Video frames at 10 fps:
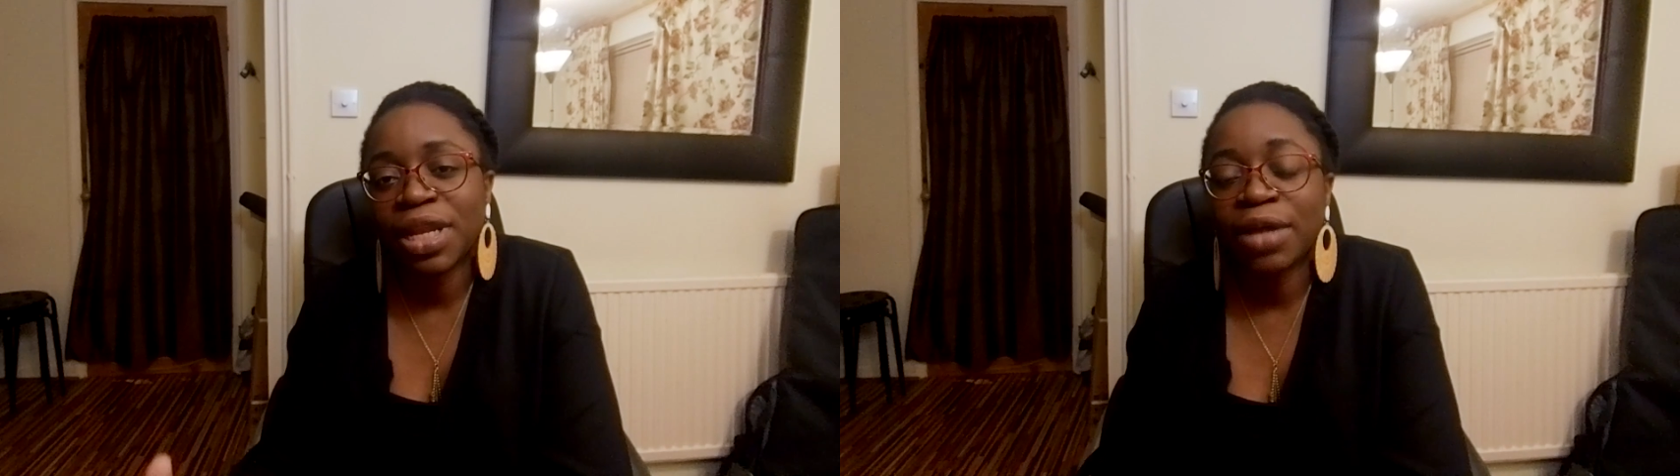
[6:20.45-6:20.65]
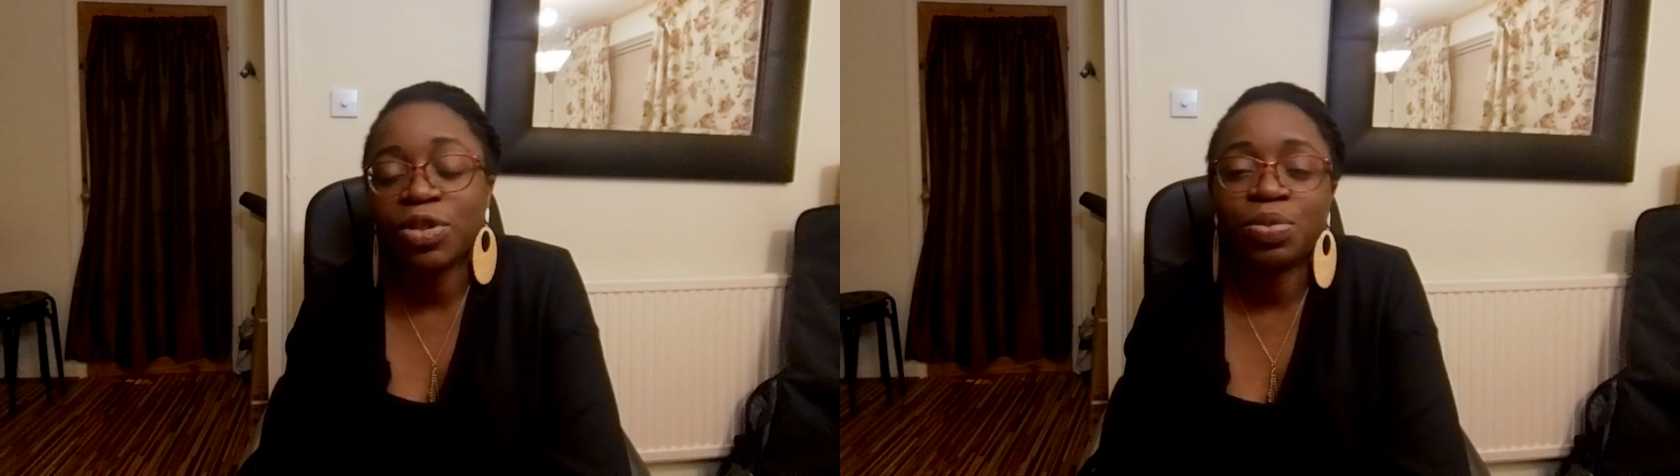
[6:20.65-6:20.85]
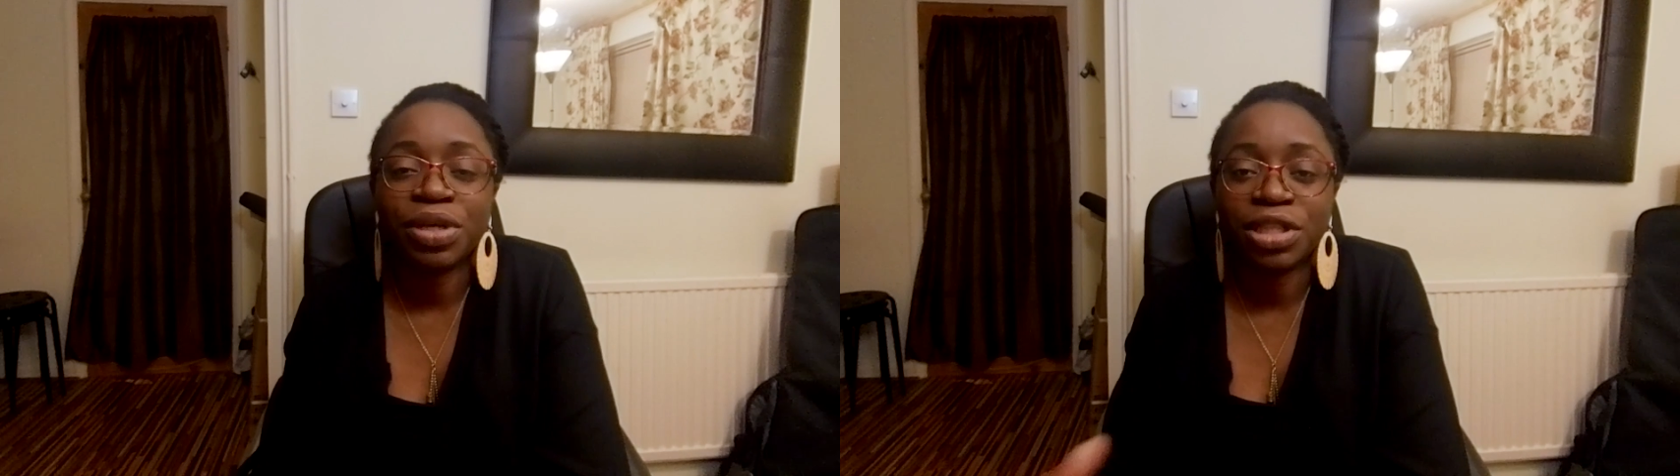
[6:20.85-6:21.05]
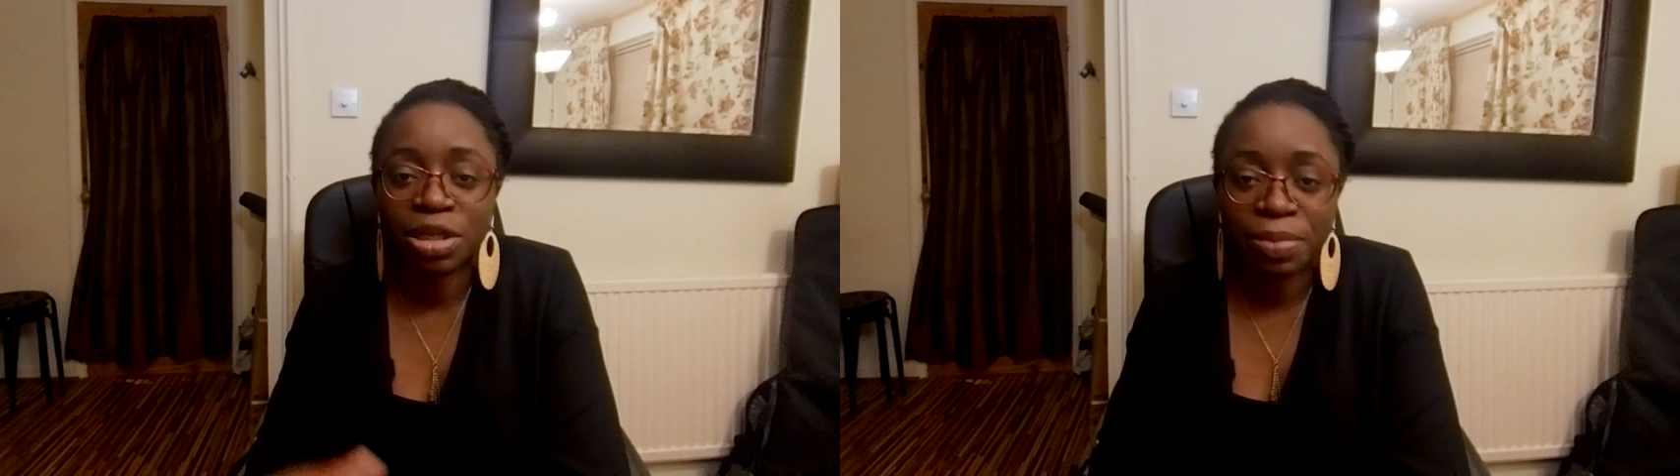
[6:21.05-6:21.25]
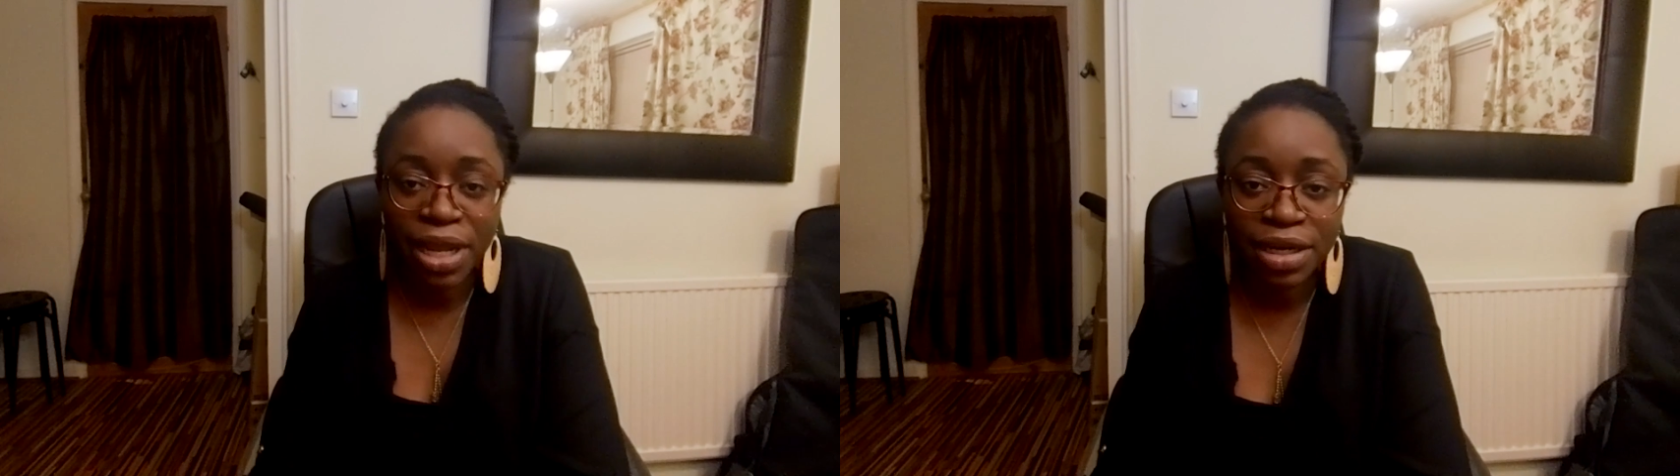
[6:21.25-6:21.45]
allowed to bring the
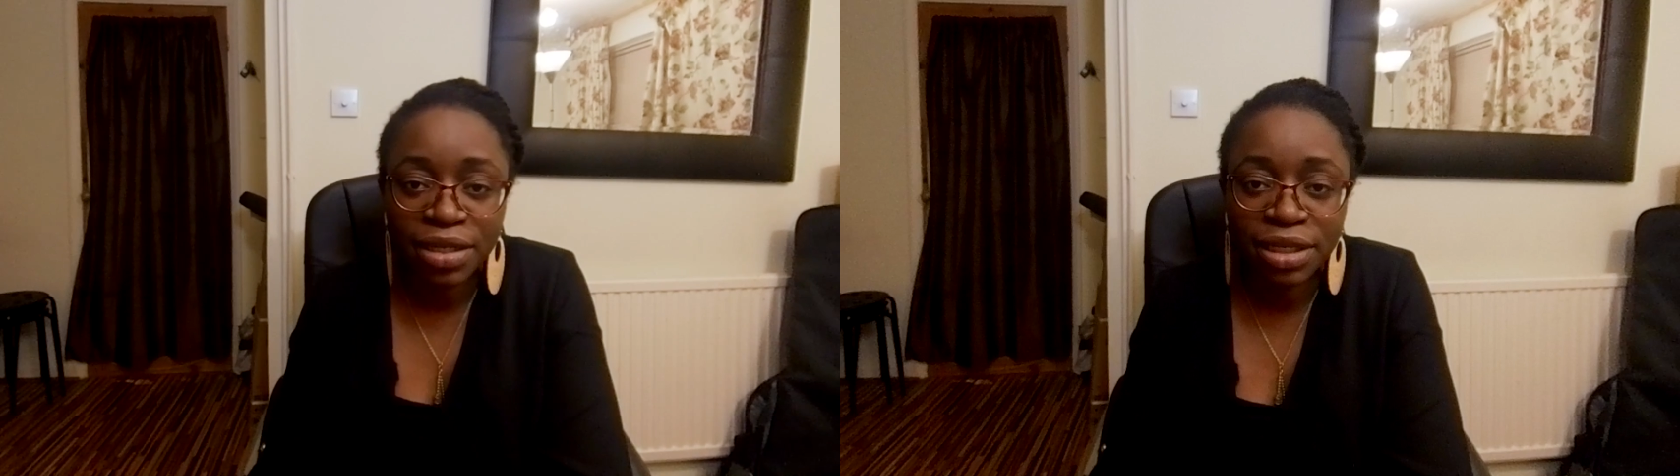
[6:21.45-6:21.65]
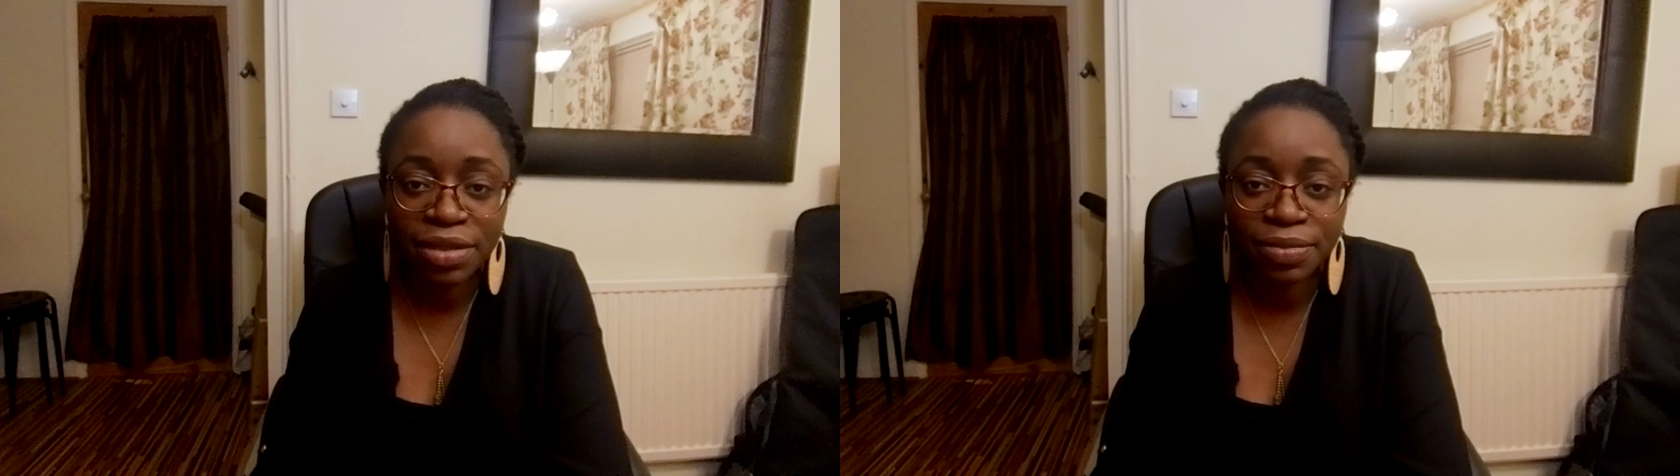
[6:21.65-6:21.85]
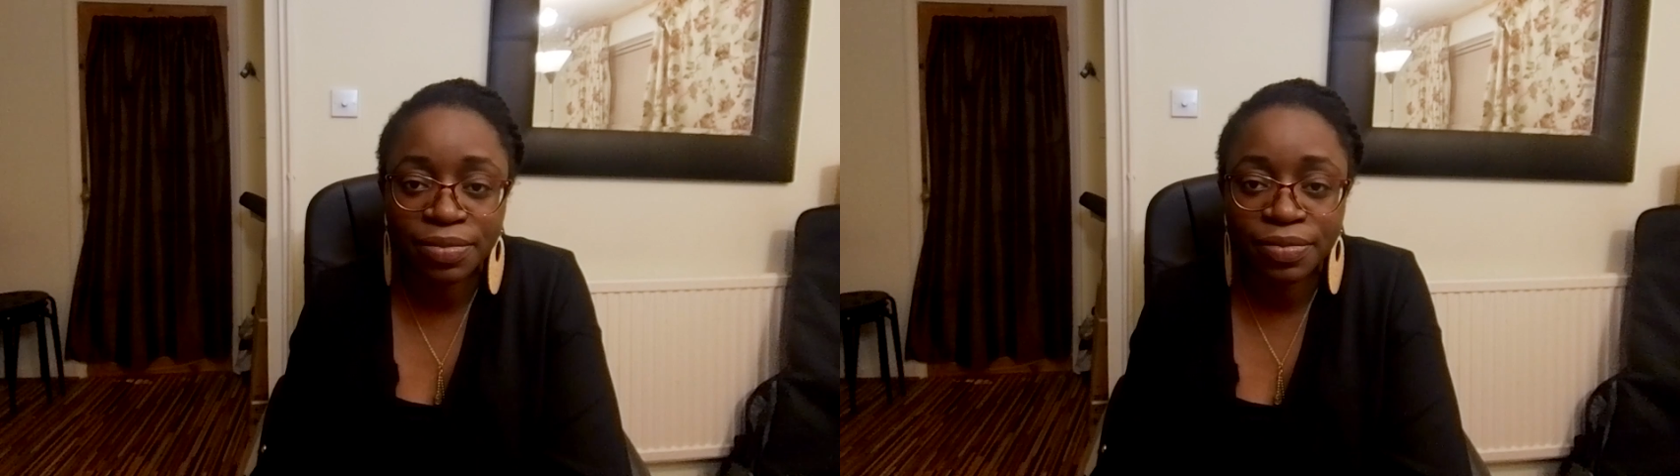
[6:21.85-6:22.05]
dependent in.